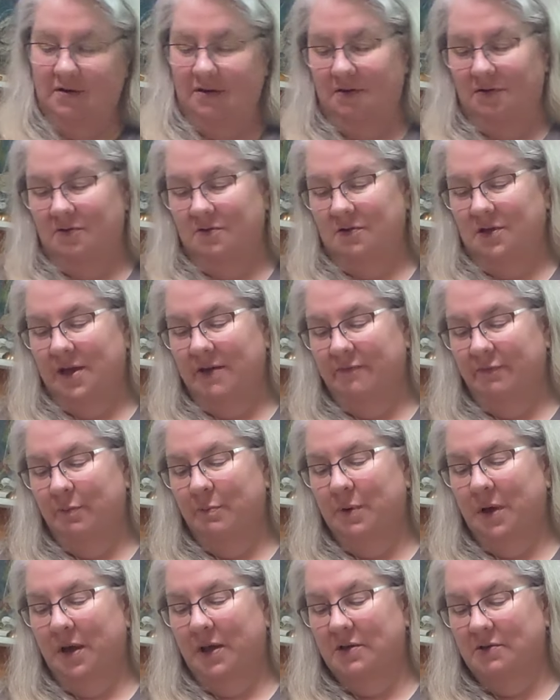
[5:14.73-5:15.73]
You just have
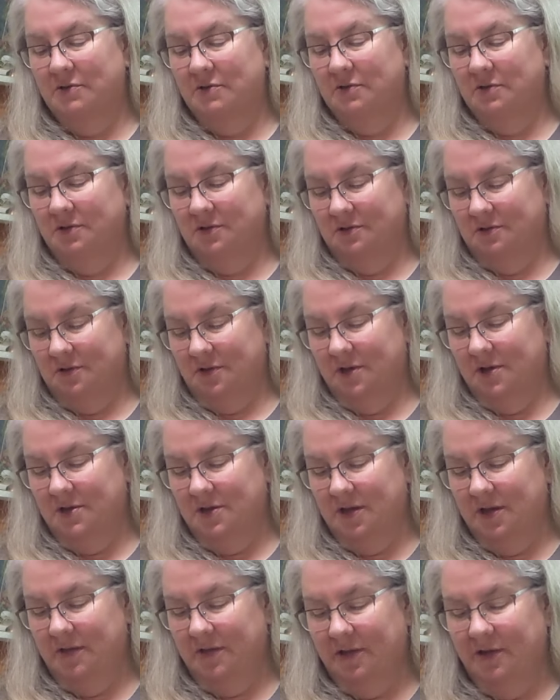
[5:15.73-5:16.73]
your patience.
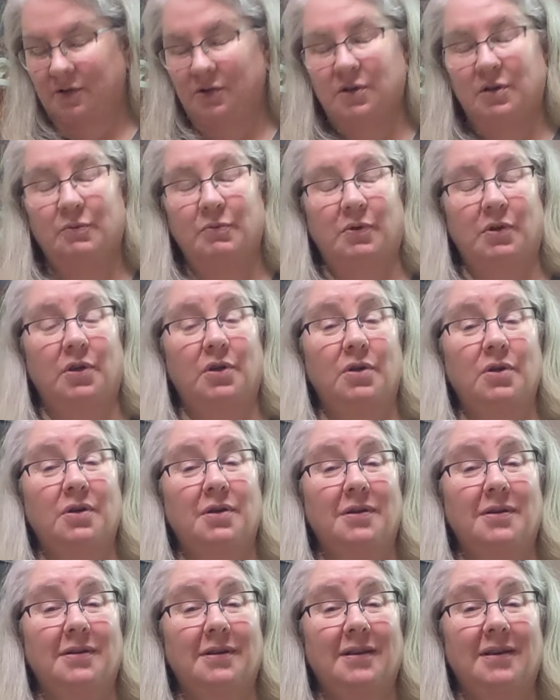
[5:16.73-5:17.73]
Anything you do with your
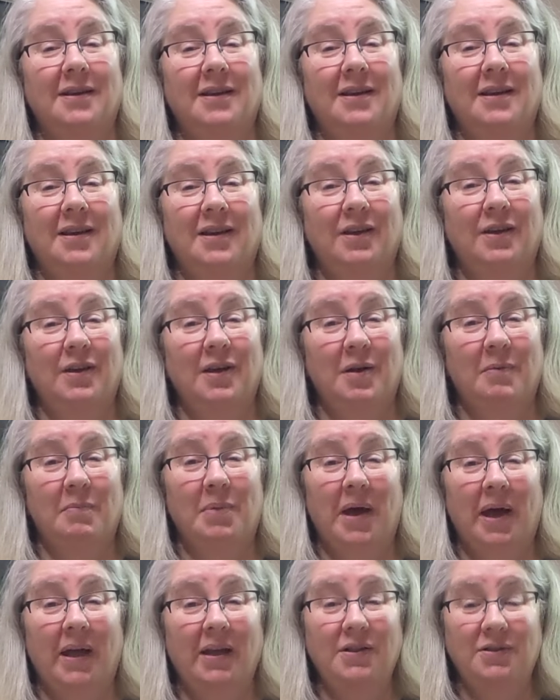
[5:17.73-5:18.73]
cooking, you
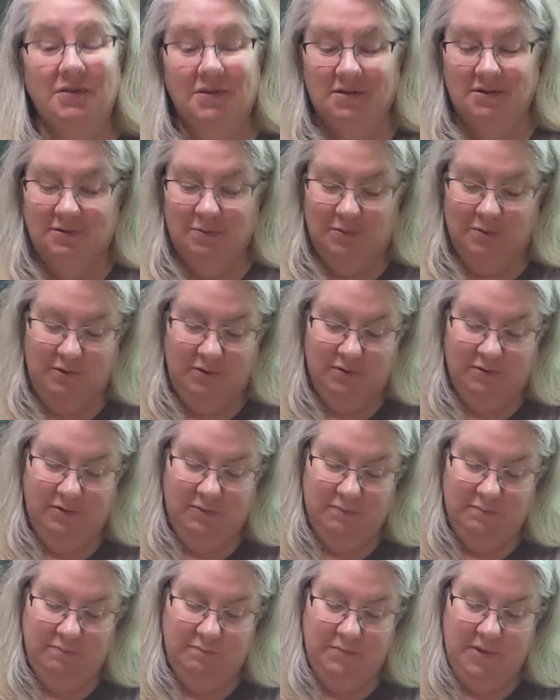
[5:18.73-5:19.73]
have patience with your
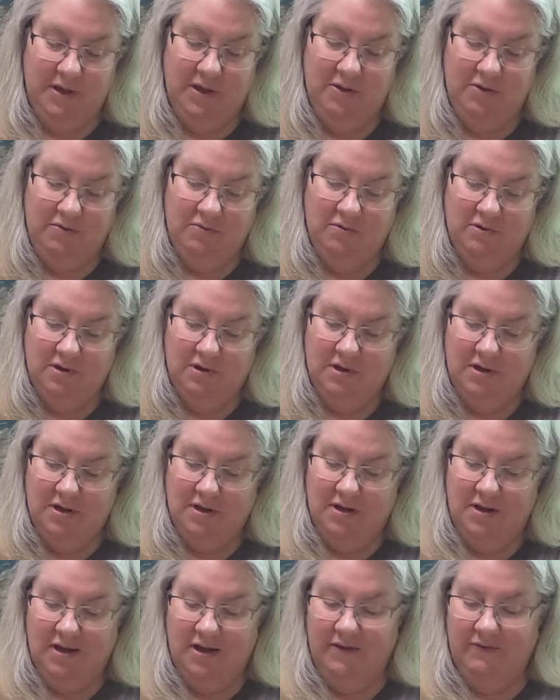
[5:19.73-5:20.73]
meal.
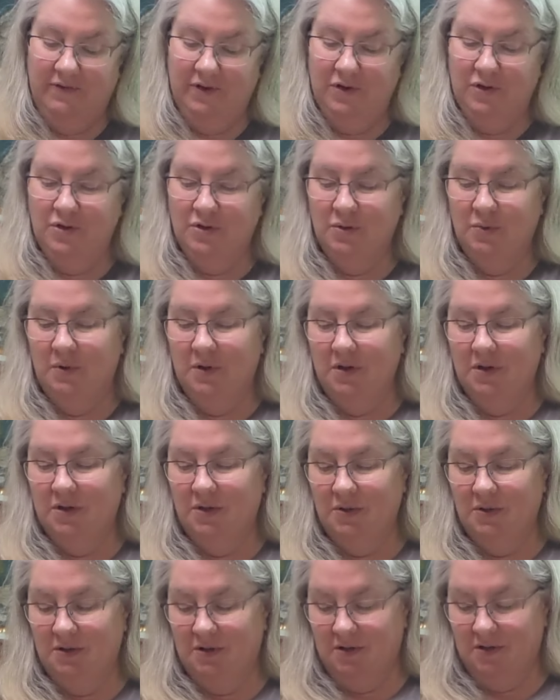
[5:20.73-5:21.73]
And if you enjoy
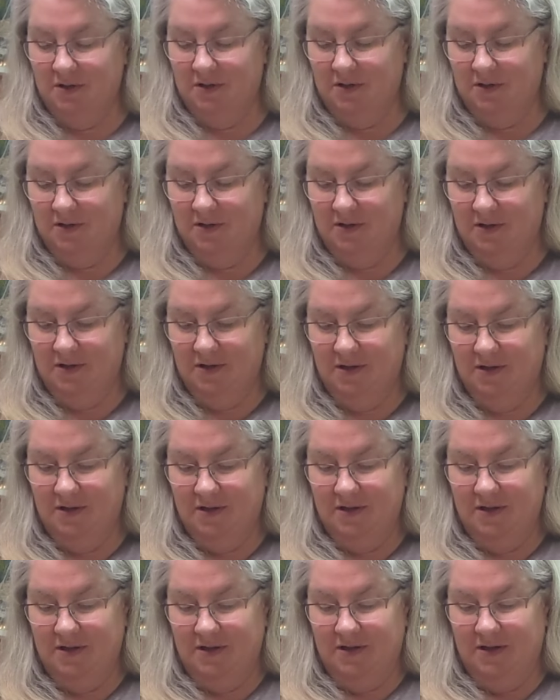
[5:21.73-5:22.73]
doing it,
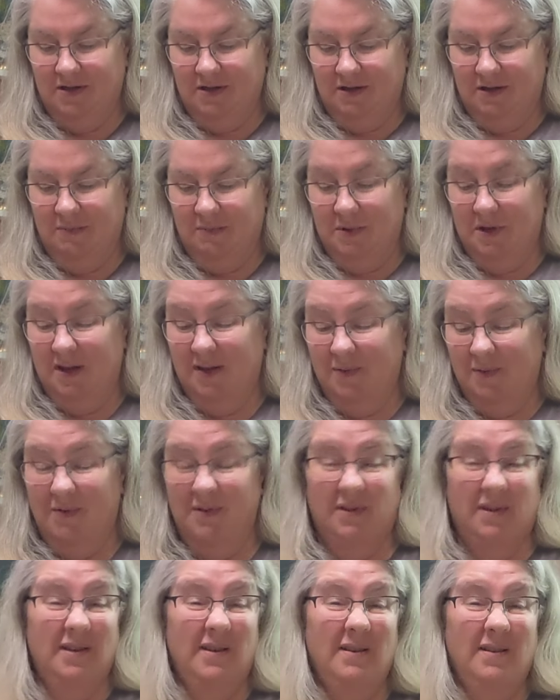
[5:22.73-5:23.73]
make it
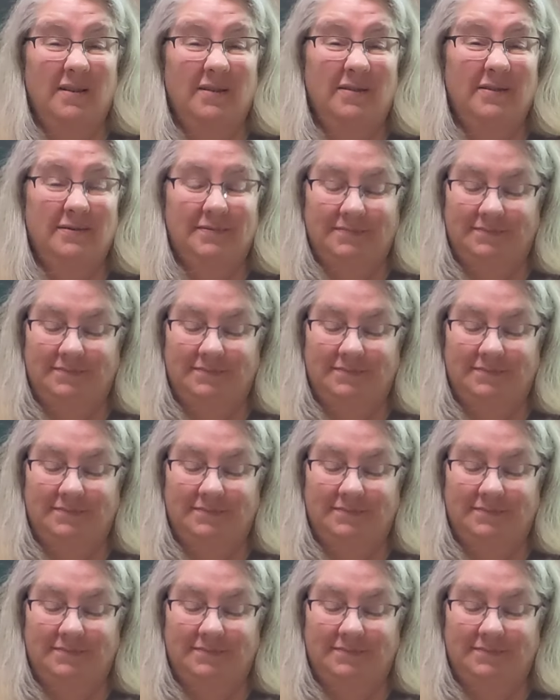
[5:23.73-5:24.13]
with love,